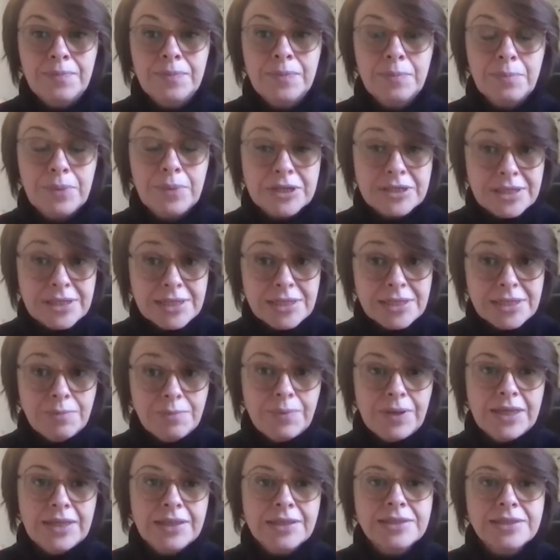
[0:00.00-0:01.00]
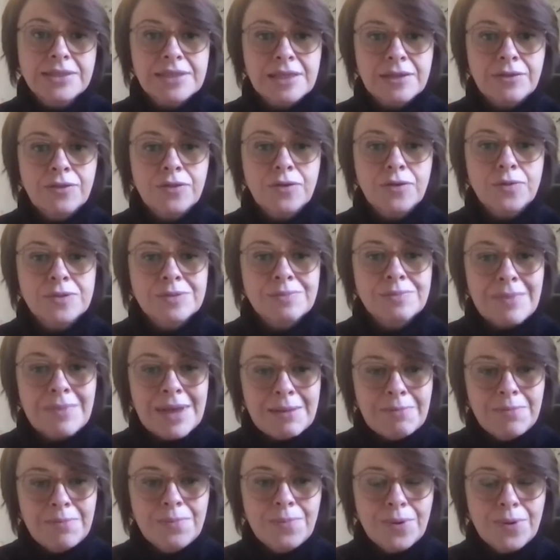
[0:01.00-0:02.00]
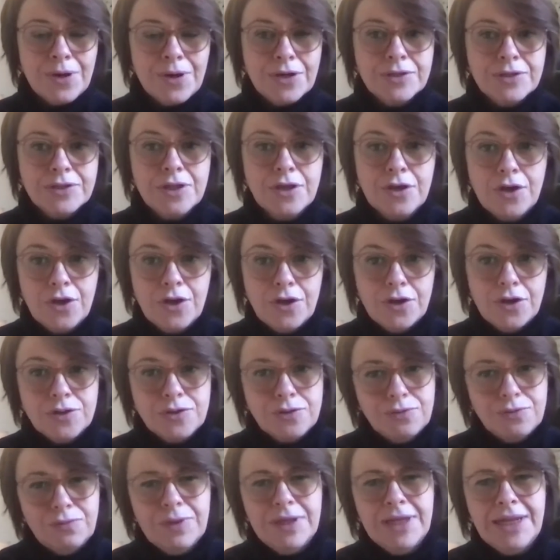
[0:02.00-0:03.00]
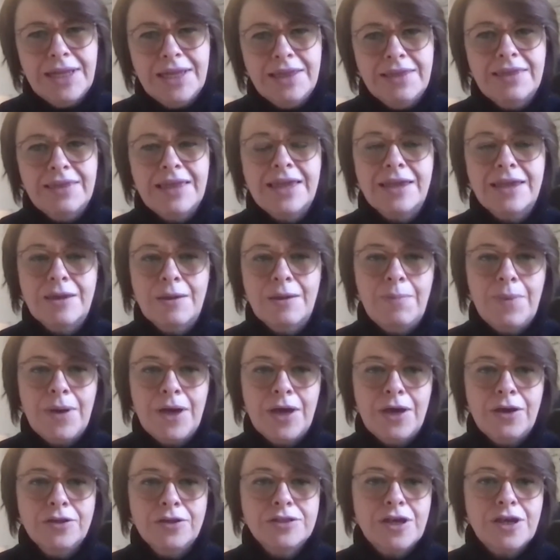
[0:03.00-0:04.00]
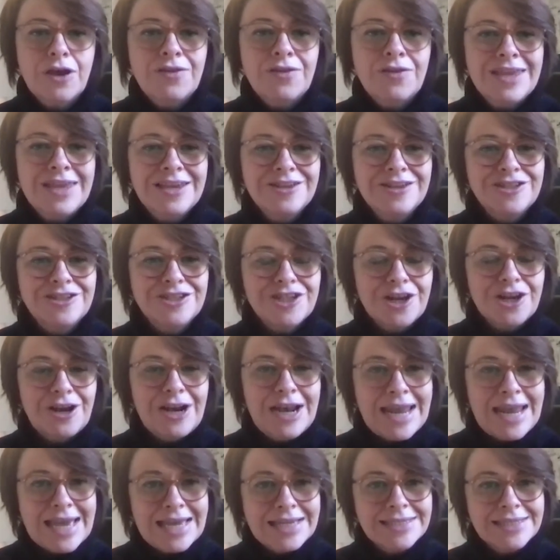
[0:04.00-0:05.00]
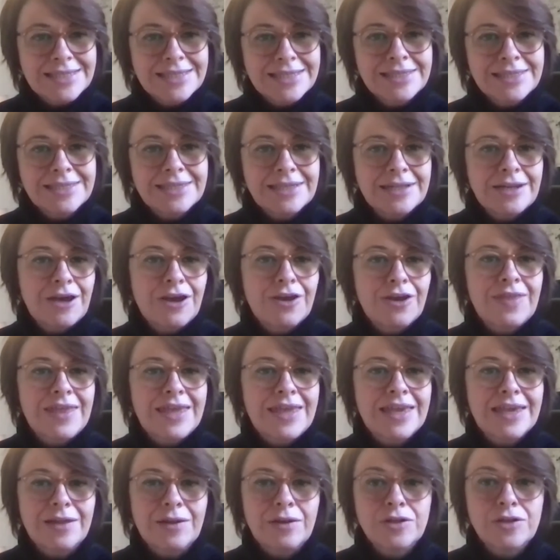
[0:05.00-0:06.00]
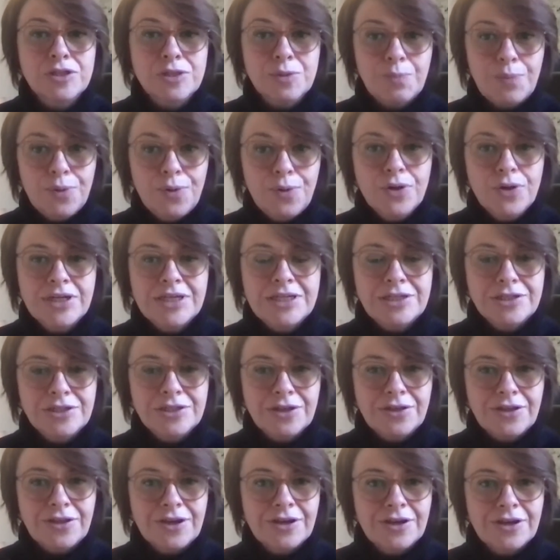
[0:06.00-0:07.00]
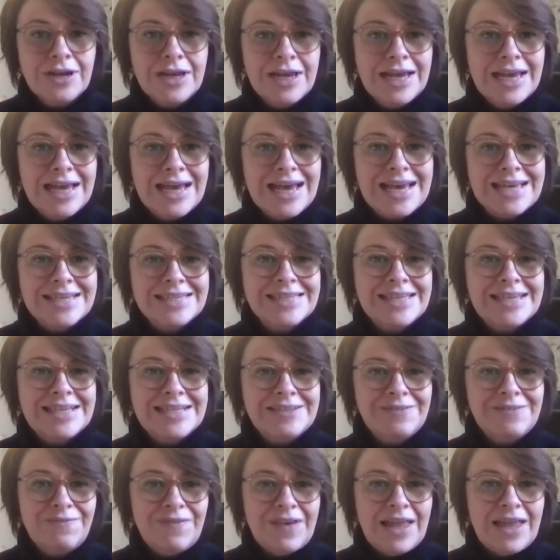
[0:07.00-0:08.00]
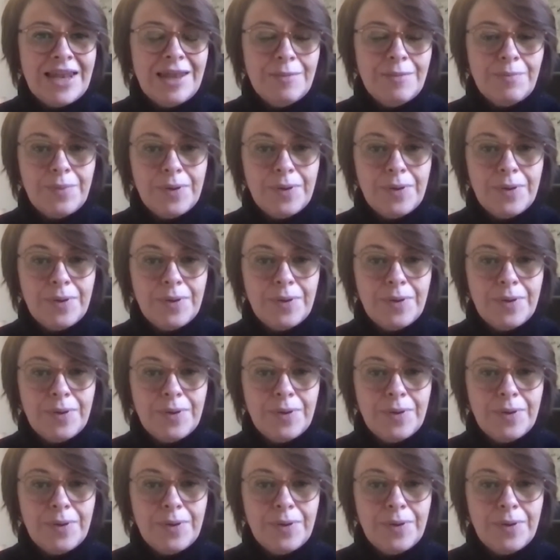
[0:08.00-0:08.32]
participants and those members to really think about how they can share lessons and how they can support each other as they develop,